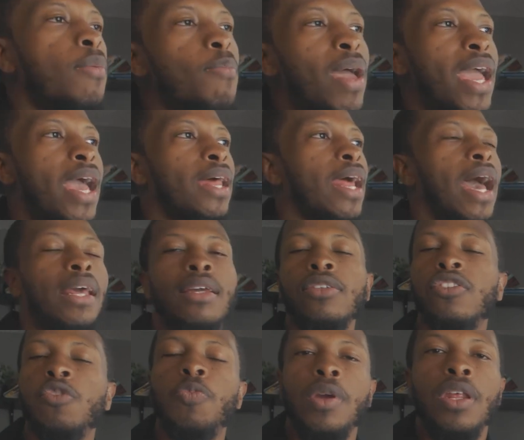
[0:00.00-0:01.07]
Man, I
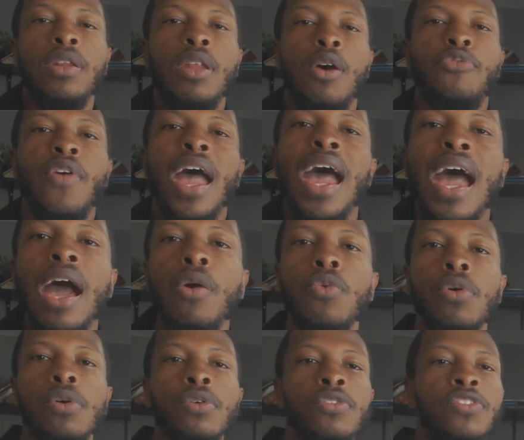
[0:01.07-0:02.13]
didn't spend enough
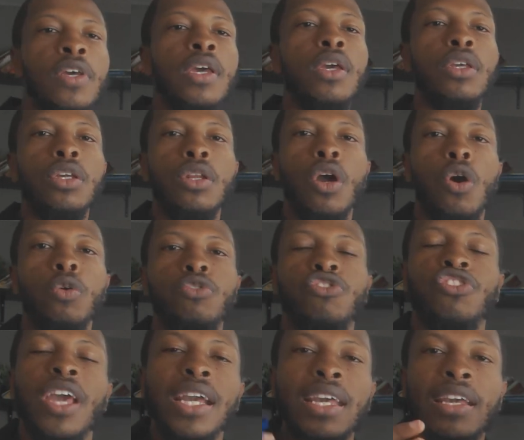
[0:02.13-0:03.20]
hours, you know,
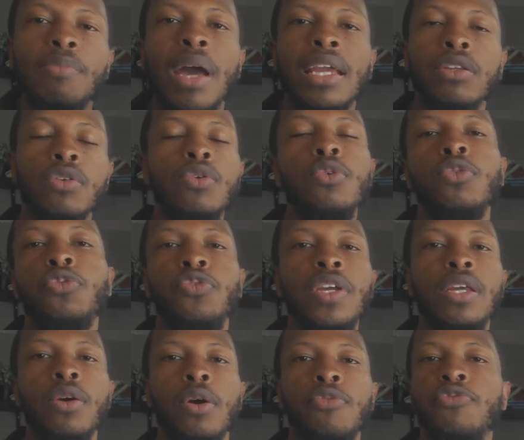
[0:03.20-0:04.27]
checking my news
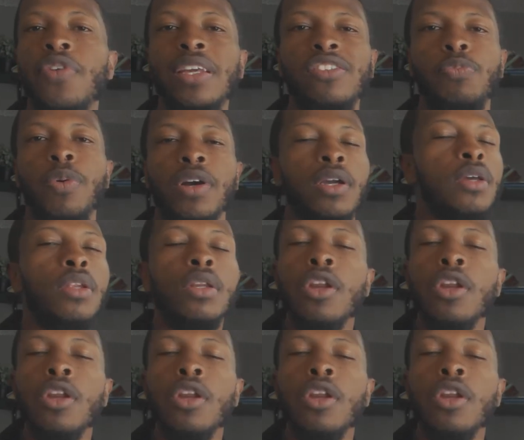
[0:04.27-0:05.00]
feed on Facebook.